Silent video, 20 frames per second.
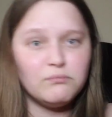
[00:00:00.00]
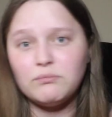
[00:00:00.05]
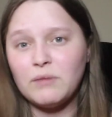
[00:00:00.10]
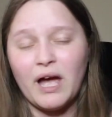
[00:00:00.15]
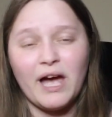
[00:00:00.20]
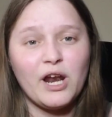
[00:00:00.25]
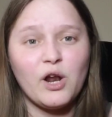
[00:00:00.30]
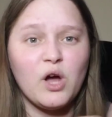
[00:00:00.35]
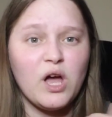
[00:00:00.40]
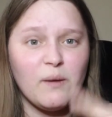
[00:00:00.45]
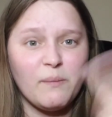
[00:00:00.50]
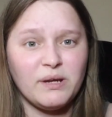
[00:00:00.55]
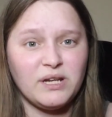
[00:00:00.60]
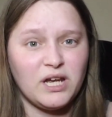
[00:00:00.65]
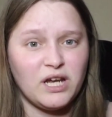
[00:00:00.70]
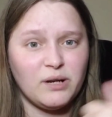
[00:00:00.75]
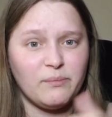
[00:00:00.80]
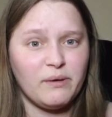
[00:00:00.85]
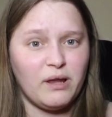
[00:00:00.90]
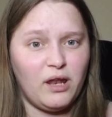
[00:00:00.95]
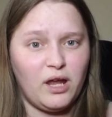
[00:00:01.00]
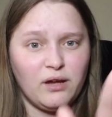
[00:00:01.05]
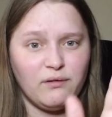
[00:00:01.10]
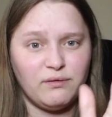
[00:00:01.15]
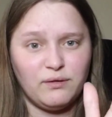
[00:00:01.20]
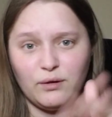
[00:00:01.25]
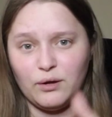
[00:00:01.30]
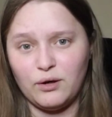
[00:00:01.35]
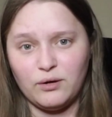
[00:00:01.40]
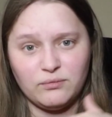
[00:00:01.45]
I don't have my dad in my
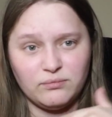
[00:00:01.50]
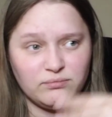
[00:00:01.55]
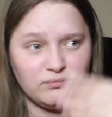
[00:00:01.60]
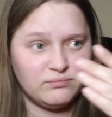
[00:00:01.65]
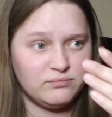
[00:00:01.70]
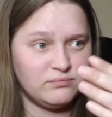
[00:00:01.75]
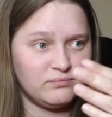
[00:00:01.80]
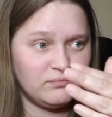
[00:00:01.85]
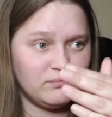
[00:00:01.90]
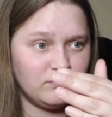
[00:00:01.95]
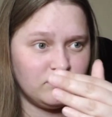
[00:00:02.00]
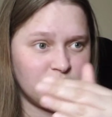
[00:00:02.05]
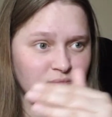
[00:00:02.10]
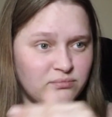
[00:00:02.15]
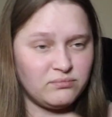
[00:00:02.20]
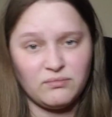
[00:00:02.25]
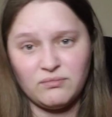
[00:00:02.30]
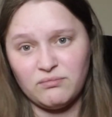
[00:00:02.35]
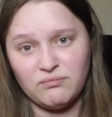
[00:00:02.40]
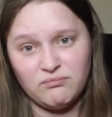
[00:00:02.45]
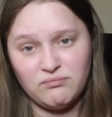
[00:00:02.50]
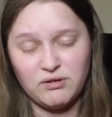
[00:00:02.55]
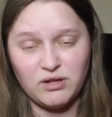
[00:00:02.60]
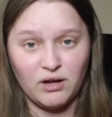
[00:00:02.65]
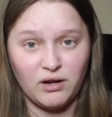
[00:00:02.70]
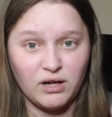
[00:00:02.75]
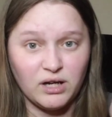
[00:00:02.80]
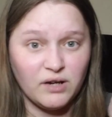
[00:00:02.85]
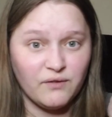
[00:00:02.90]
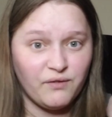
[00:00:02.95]
life, so
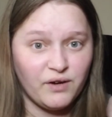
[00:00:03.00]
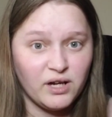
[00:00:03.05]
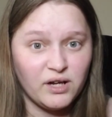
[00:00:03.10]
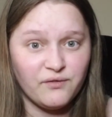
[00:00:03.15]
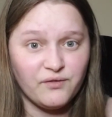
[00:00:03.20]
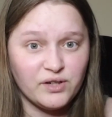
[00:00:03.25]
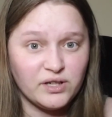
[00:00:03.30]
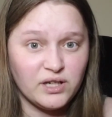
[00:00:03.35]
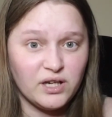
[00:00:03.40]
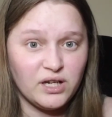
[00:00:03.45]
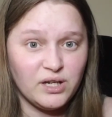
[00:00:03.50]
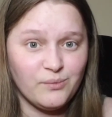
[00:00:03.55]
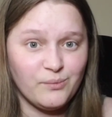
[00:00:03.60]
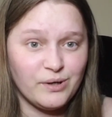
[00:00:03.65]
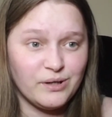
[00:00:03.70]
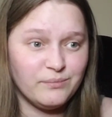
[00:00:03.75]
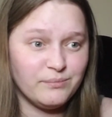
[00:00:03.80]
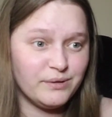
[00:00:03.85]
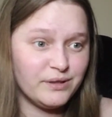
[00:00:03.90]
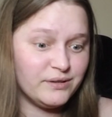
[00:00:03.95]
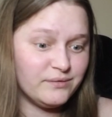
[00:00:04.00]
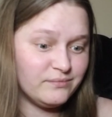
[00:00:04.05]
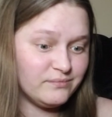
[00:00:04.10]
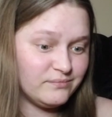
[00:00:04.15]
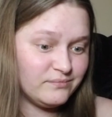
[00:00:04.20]
sorry if I offend anyone, but